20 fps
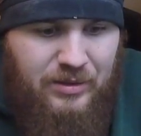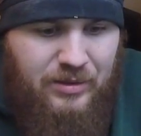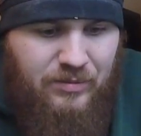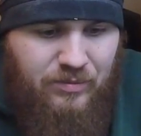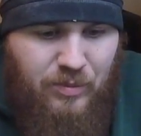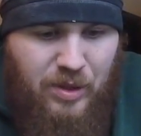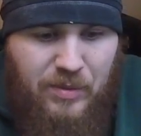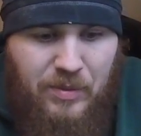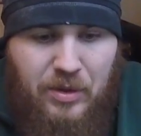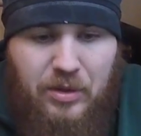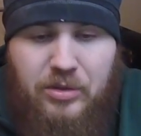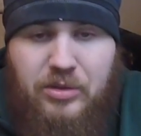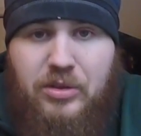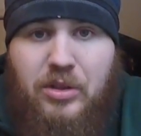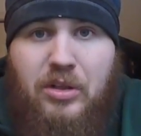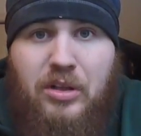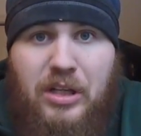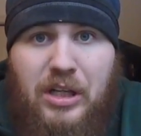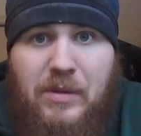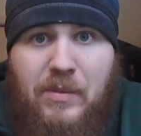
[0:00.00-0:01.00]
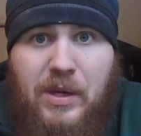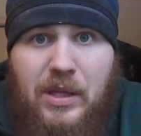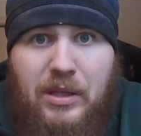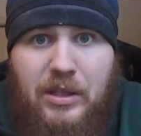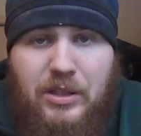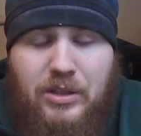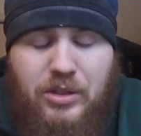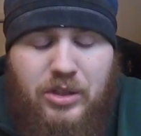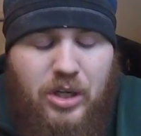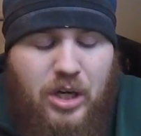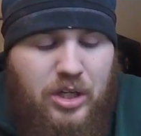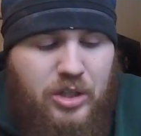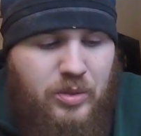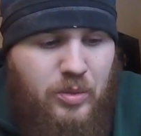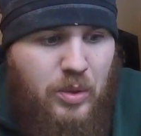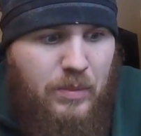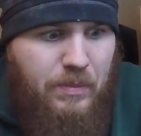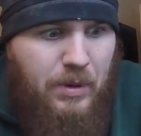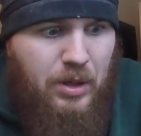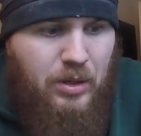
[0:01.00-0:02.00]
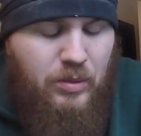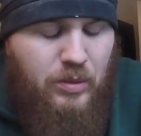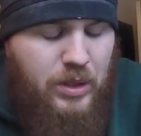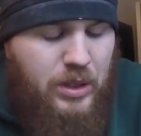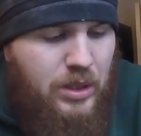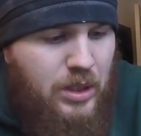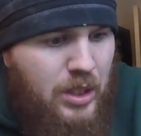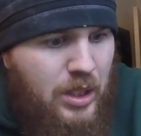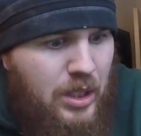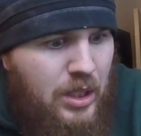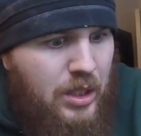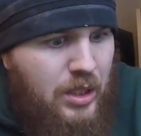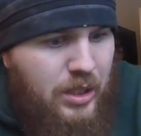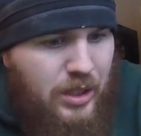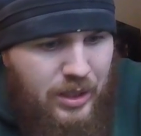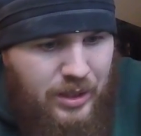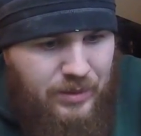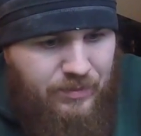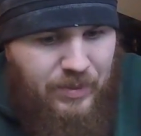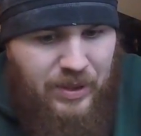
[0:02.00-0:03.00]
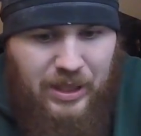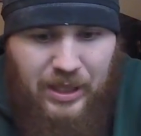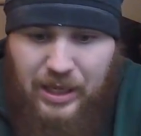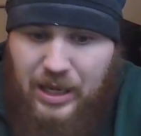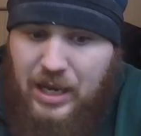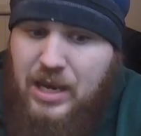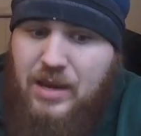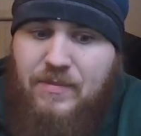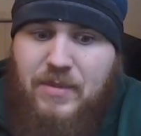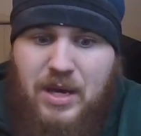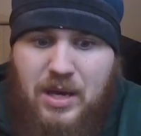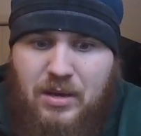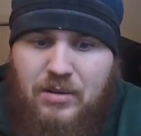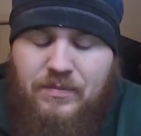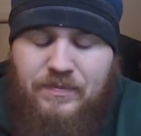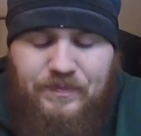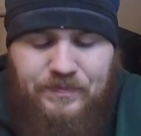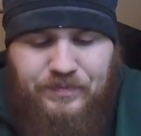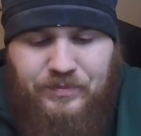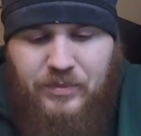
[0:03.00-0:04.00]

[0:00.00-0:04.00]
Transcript: Maybe I'll start emailing Joshua Bardwell and be like, hey man.